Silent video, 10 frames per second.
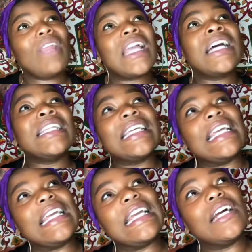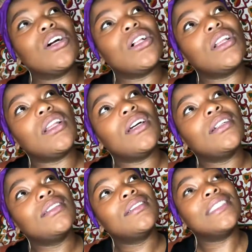collegial
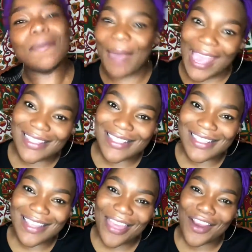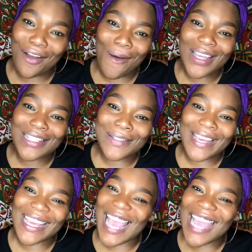debates they're going to
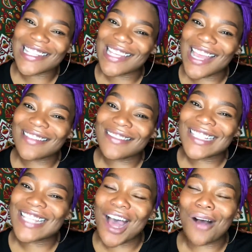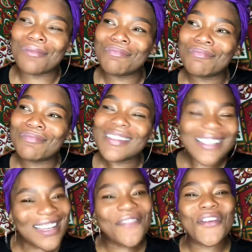engage in. So
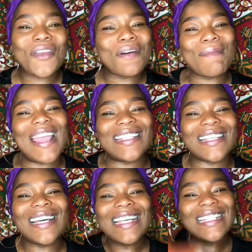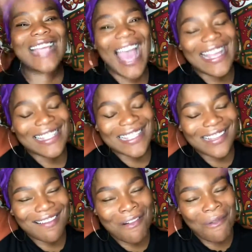good for you, Amanda. Yes,
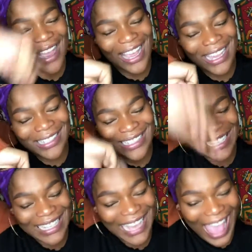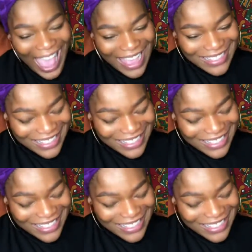queen, yes.